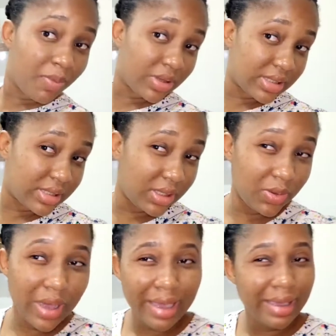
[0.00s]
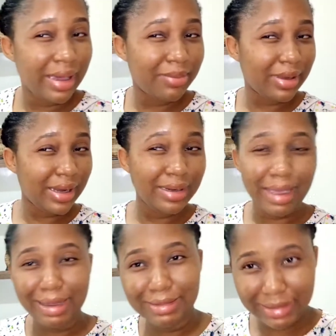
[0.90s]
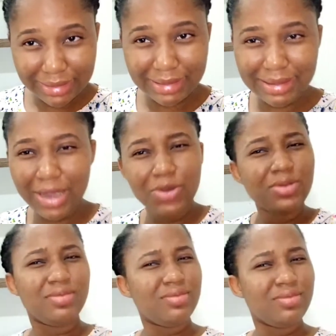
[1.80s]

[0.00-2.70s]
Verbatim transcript: But still, I am glad I did this. Are you?